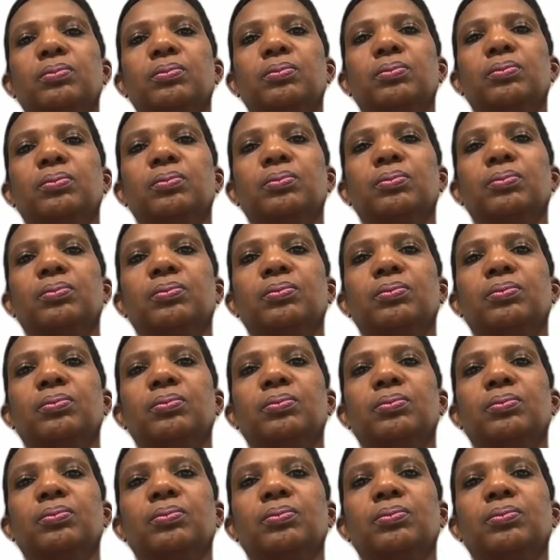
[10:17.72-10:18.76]

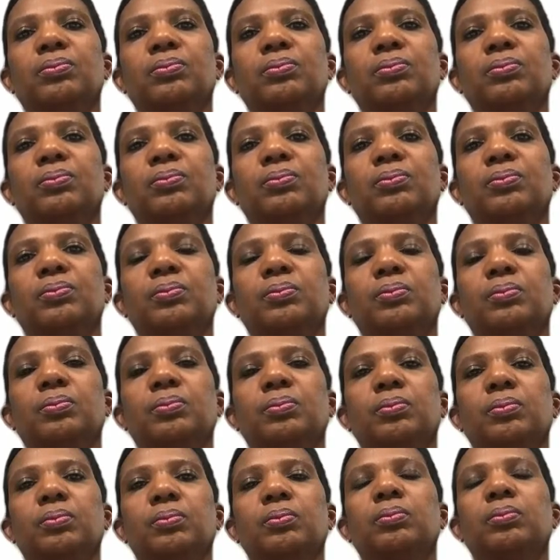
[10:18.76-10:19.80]

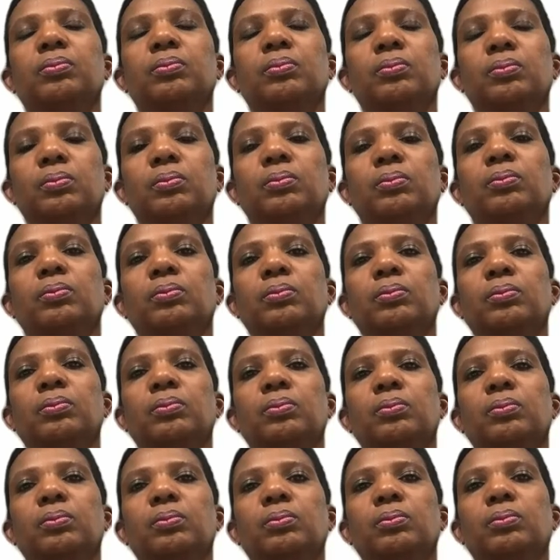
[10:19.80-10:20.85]

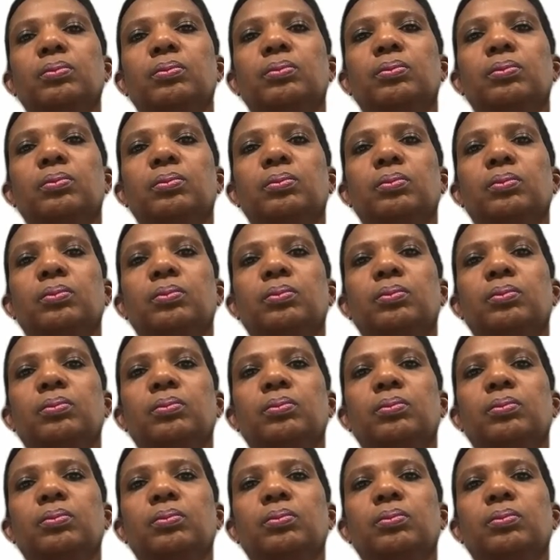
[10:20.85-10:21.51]
The person shown says nothing.